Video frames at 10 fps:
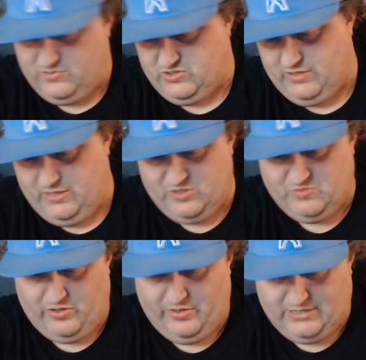him and his
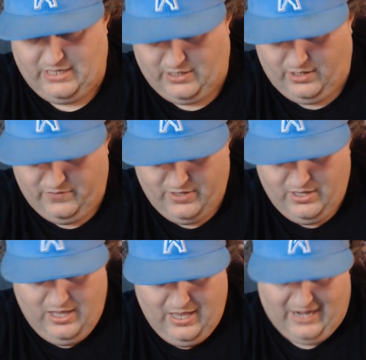brother take off.
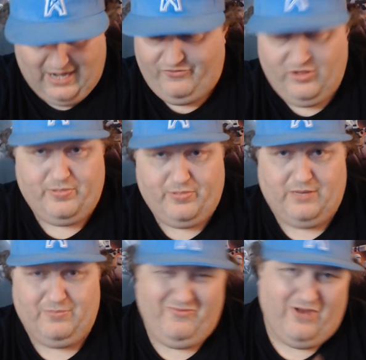And I'm flipping.
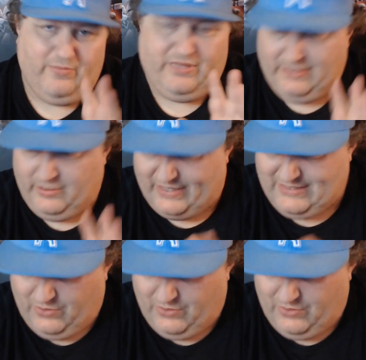I'm rambling a little bit because I